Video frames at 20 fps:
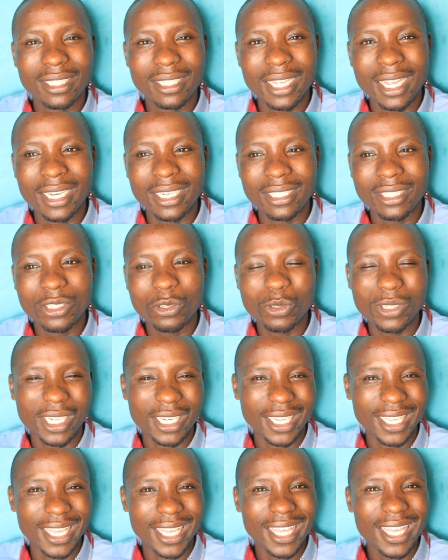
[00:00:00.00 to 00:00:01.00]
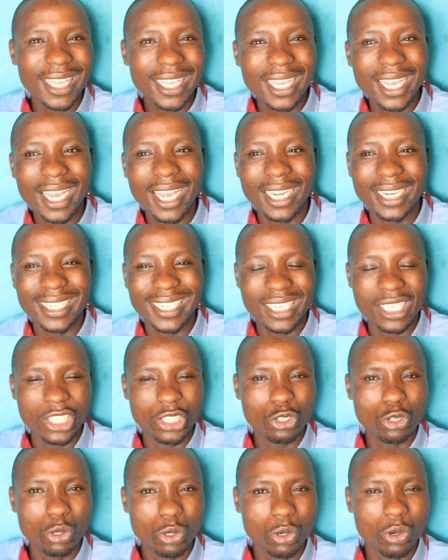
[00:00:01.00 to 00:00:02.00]
Susan Kihika, Ndindi
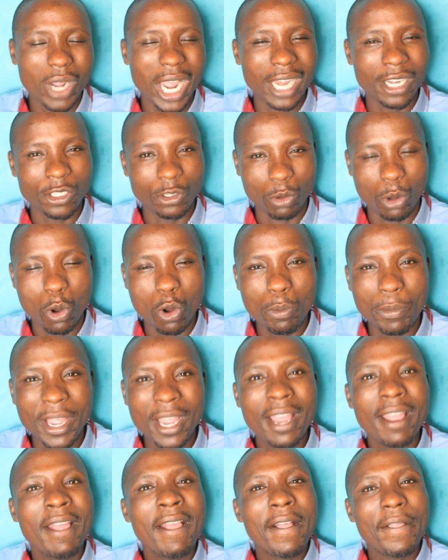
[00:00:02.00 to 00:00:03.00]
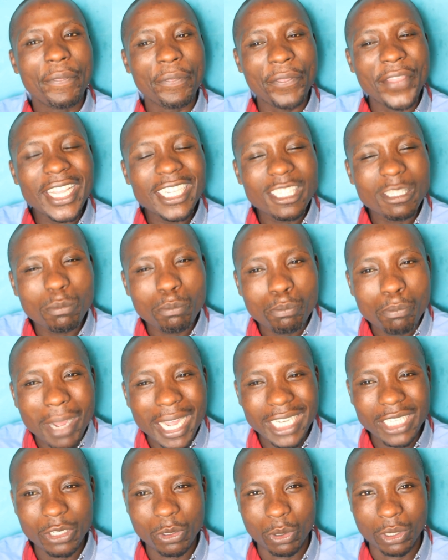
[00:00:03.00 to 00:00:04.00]
Nyoro, Alice Ohome. These
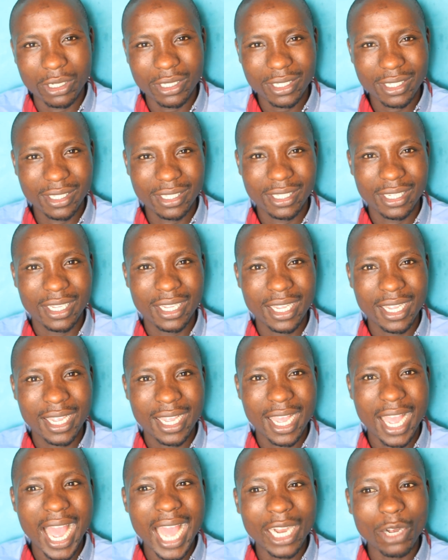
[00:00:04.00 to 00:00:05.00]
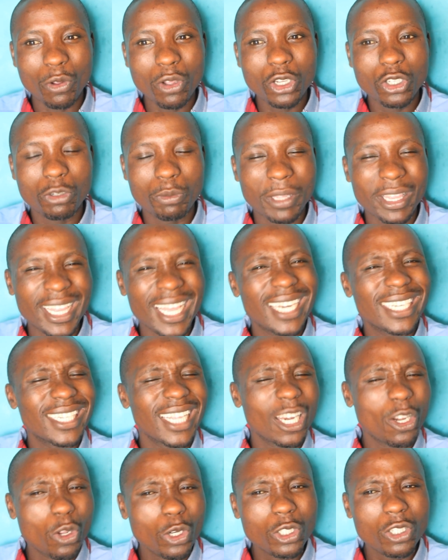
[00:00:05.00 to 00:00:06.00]
battles are going to be, there is a
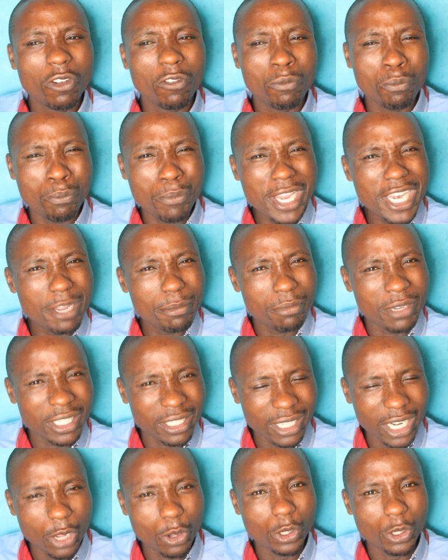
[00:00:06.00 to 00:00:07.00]
lot of mini betrayals